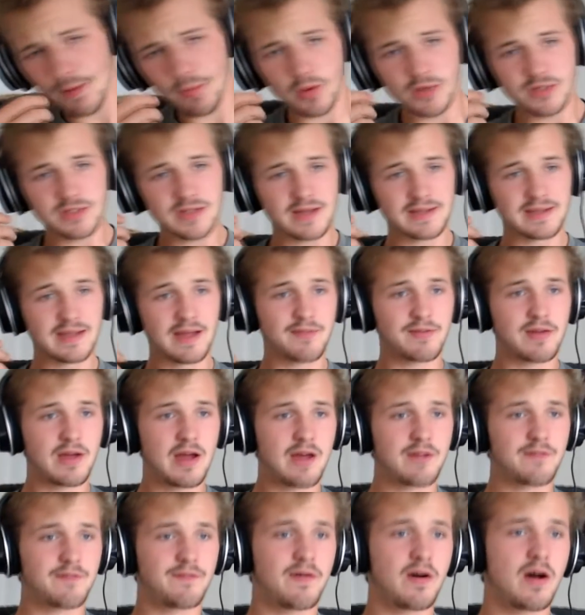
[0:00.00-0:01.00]
points did I have left?
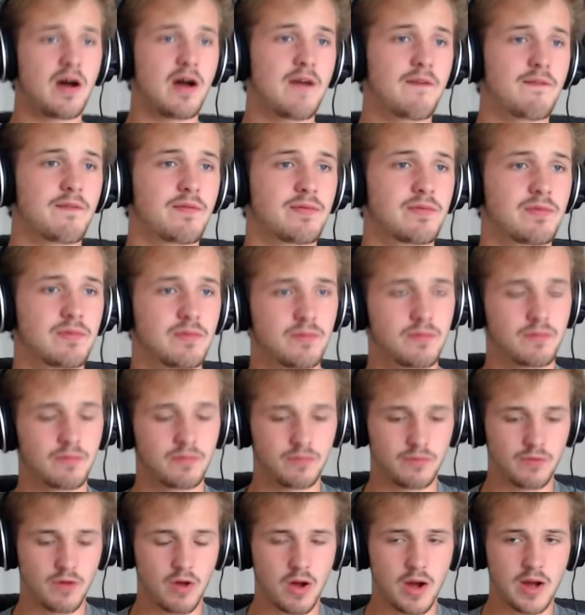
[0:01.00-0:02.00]
I had
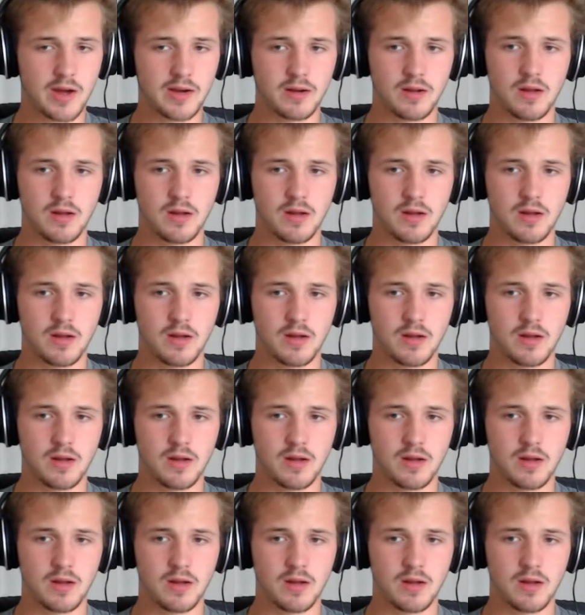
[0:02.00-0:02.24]
5, 9.